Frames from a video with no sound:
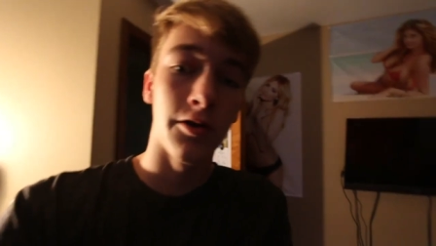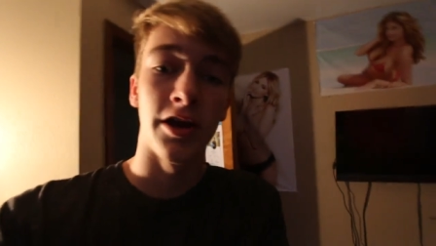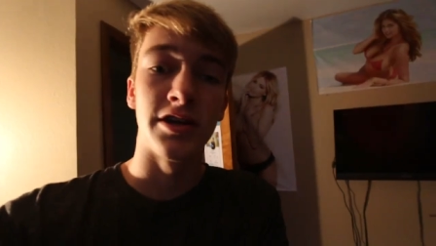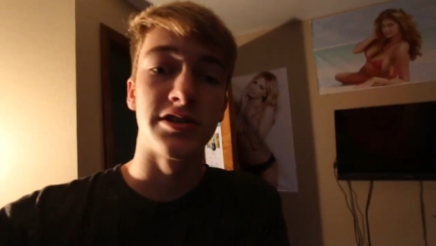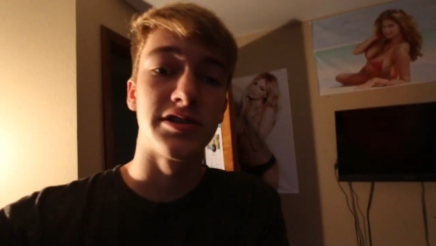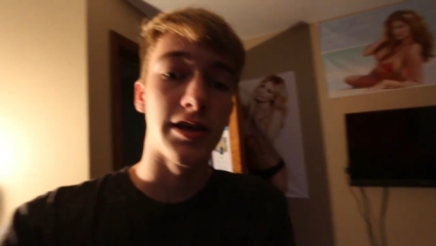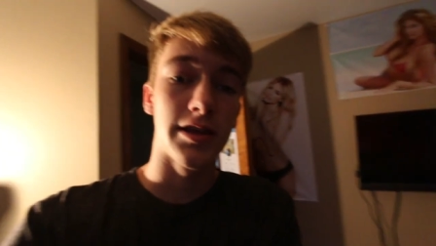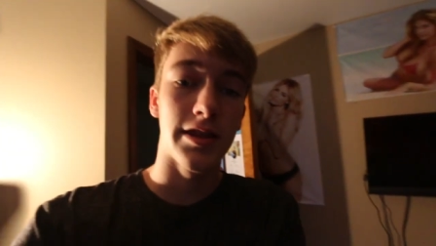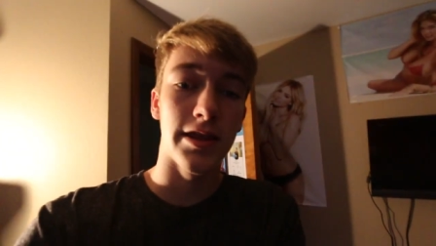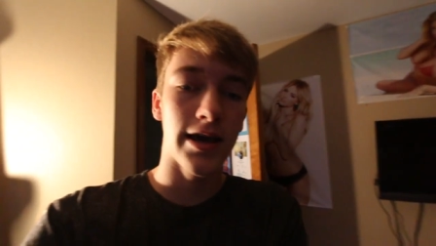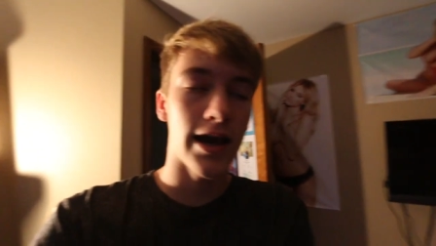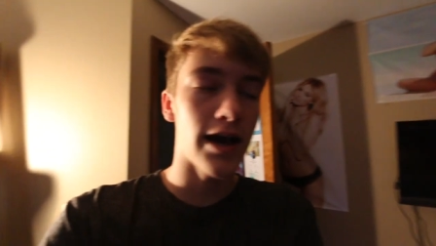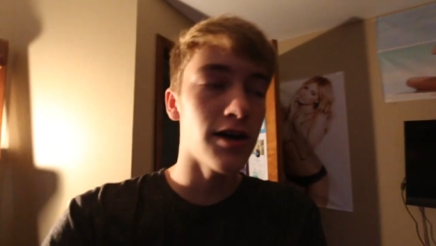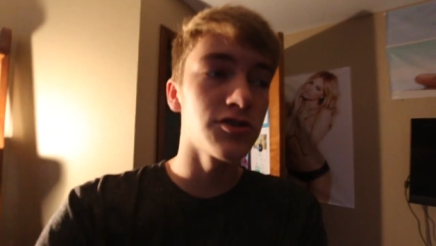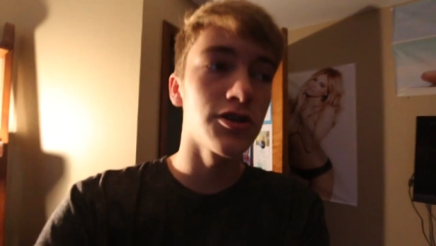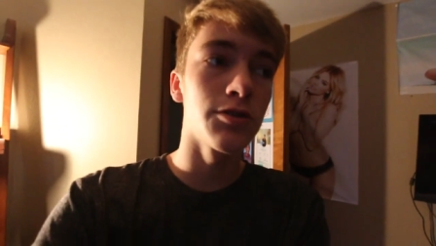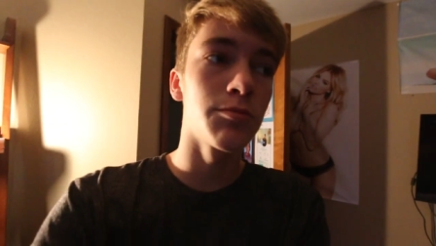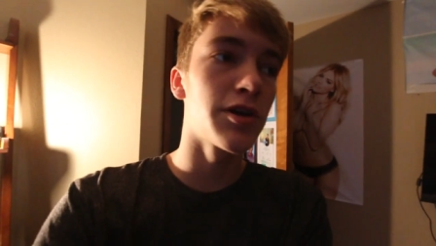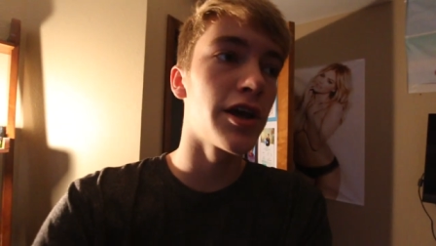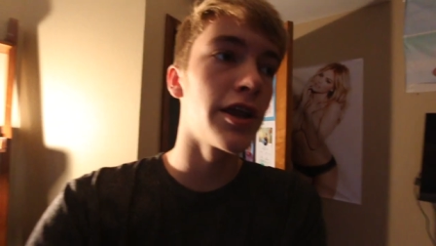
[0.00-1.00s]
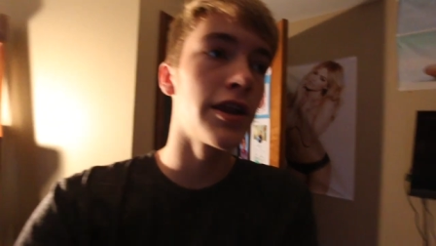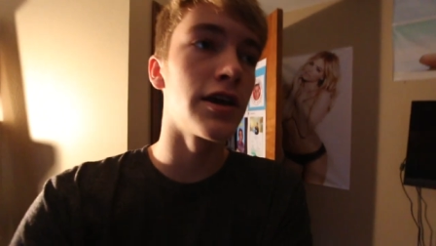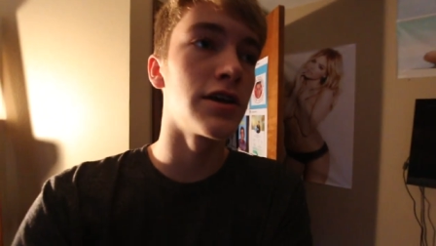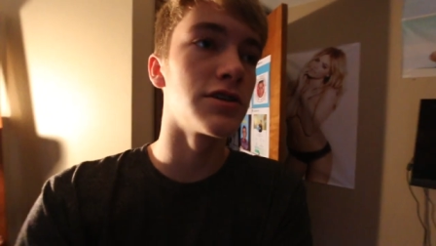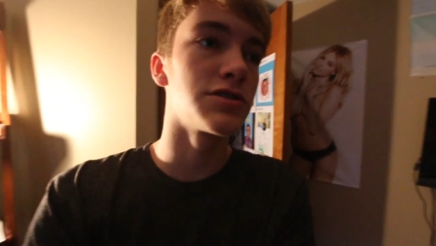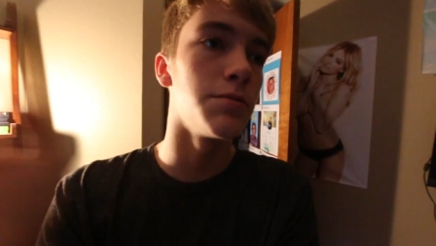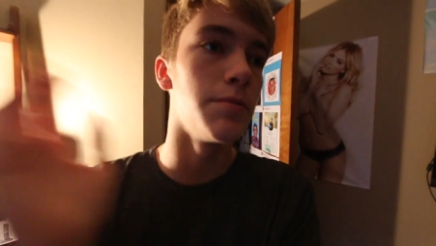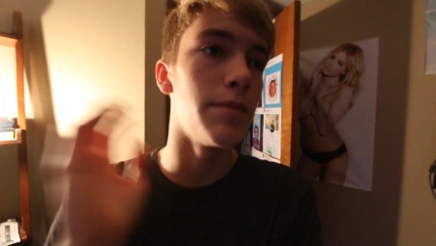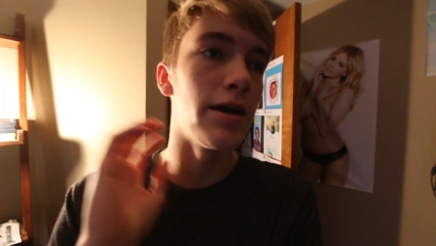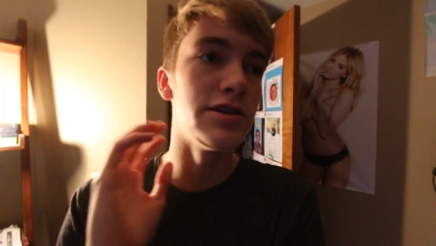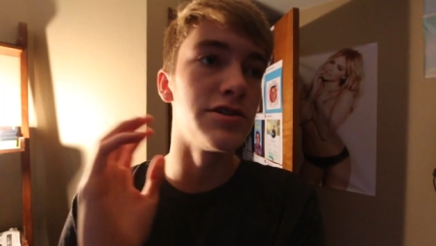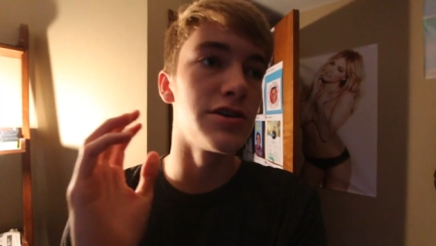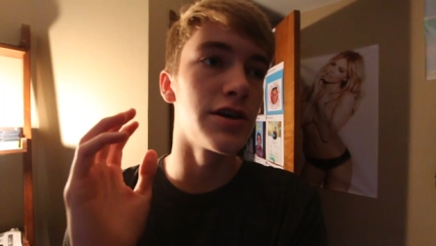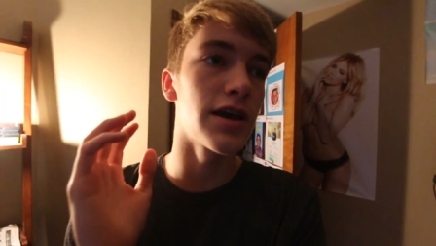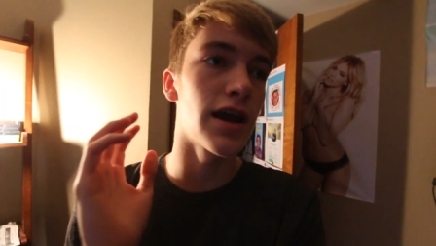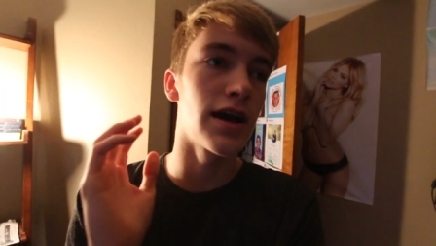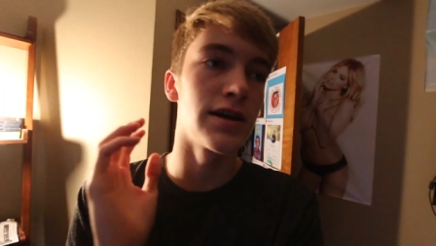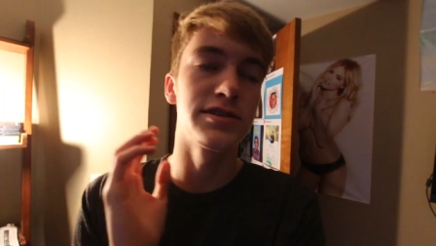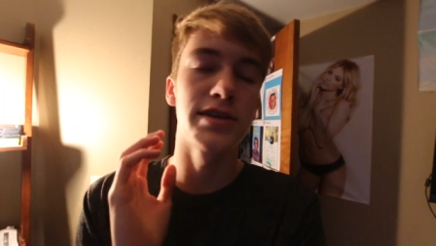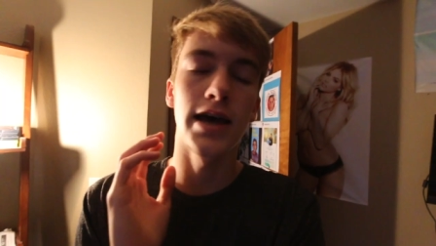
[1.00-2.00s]
nice. Like the couch I'm getting is
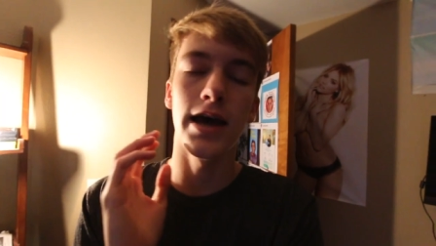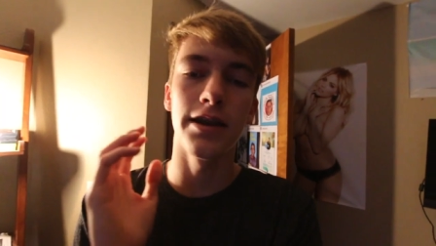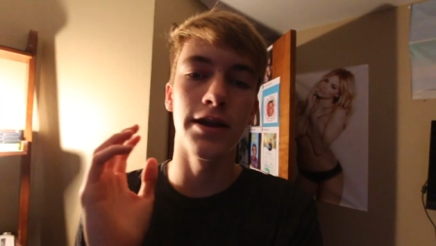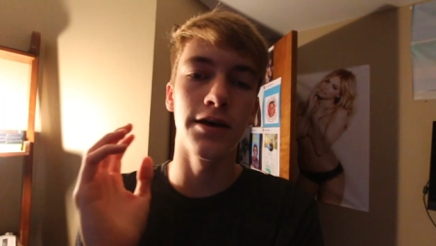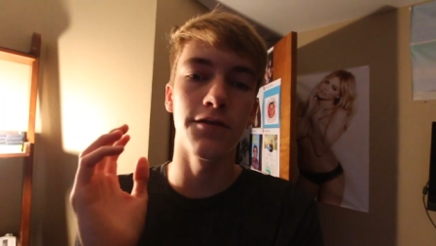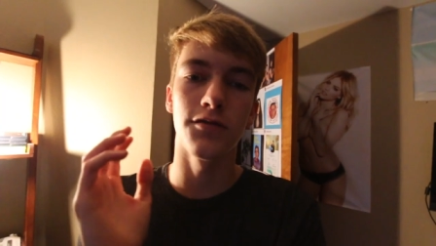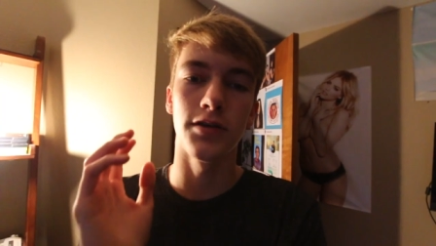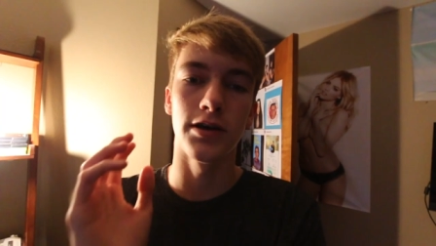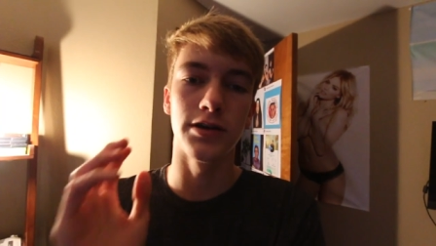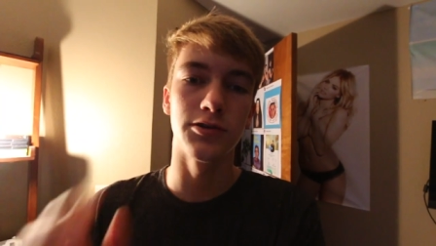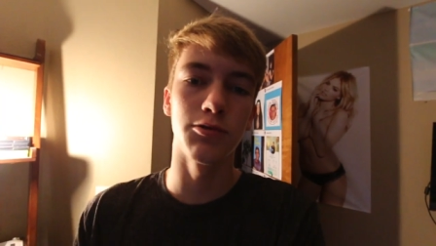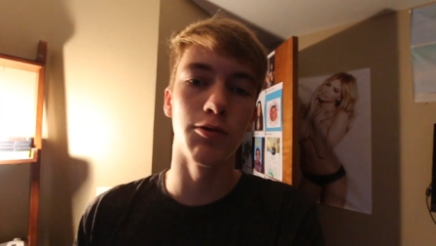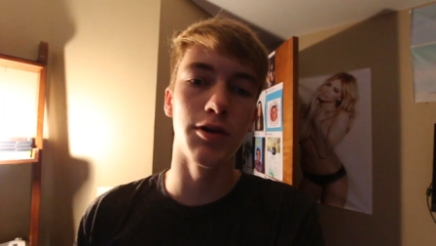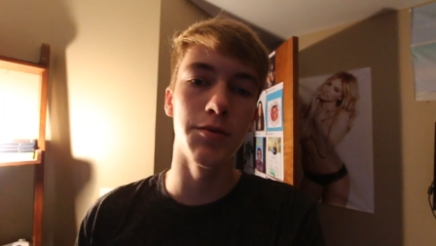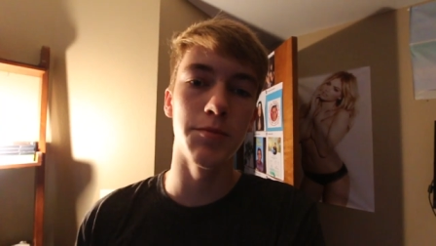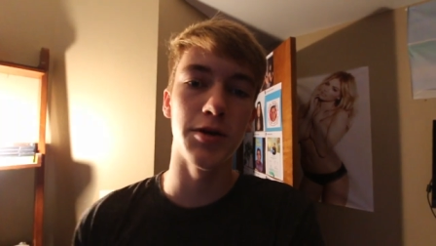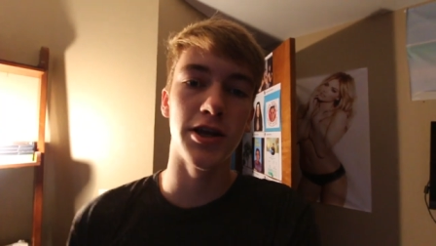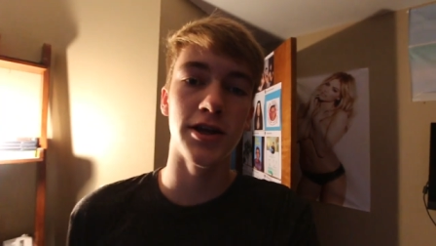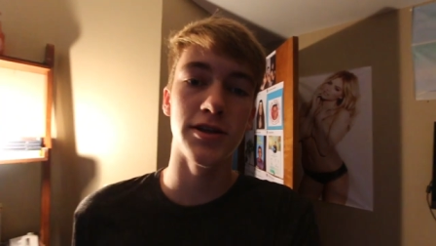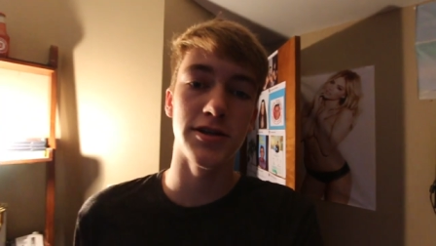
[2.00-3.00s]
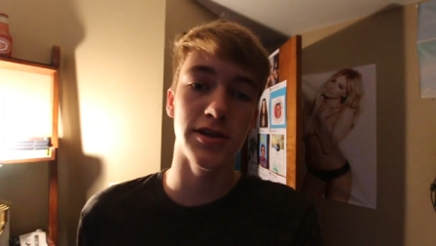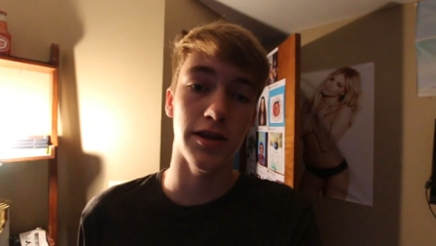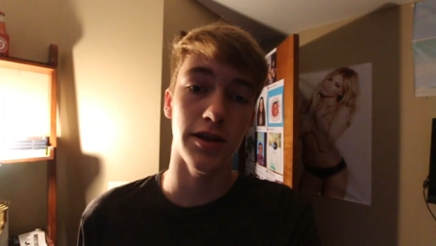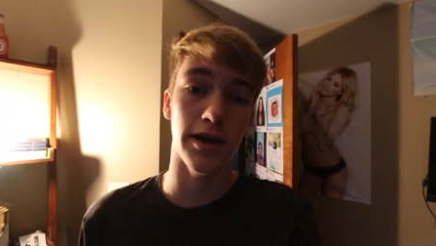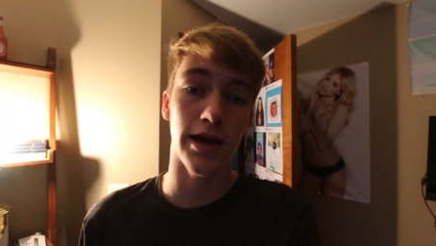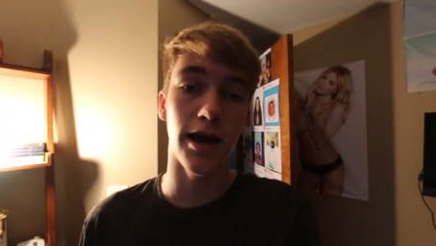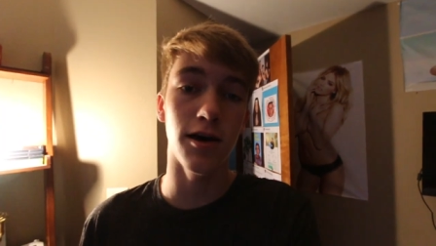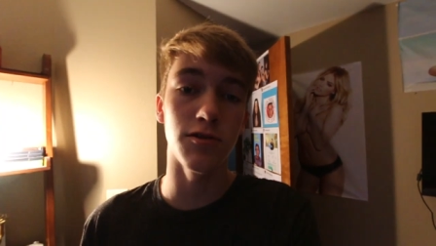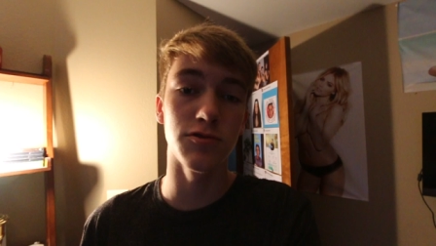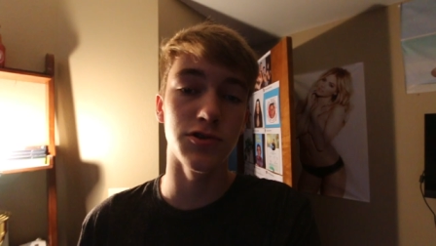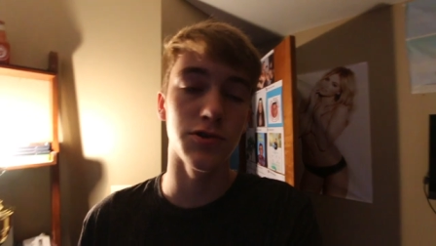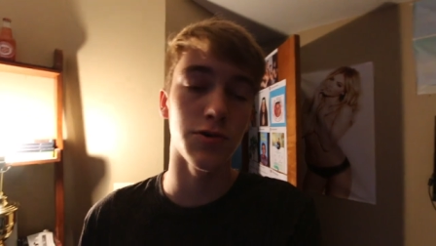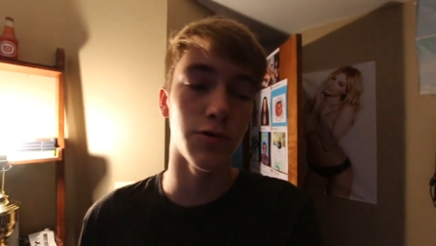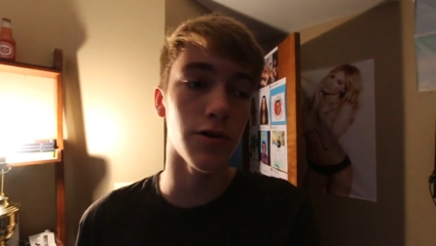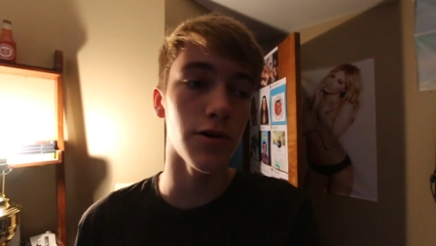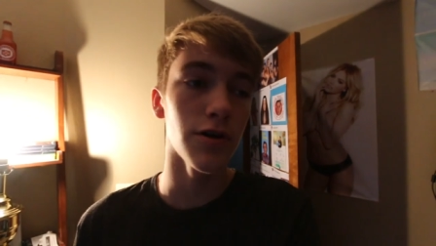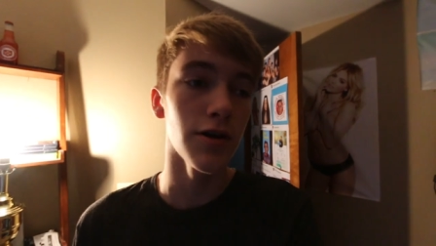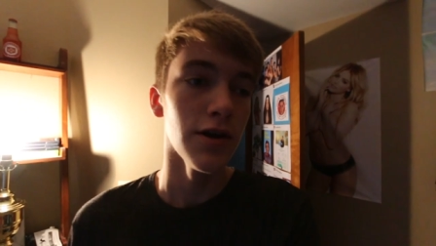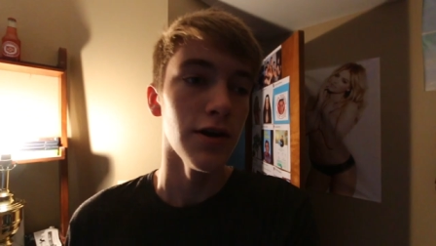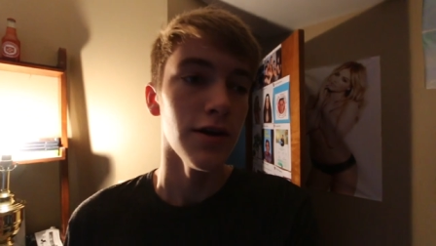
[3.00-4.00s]
amazing. I sat in it for like 20 minutes at the couch
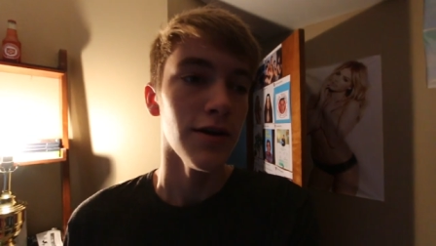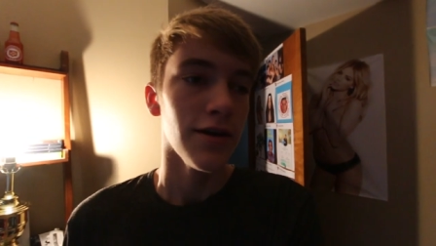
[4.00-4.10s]
store.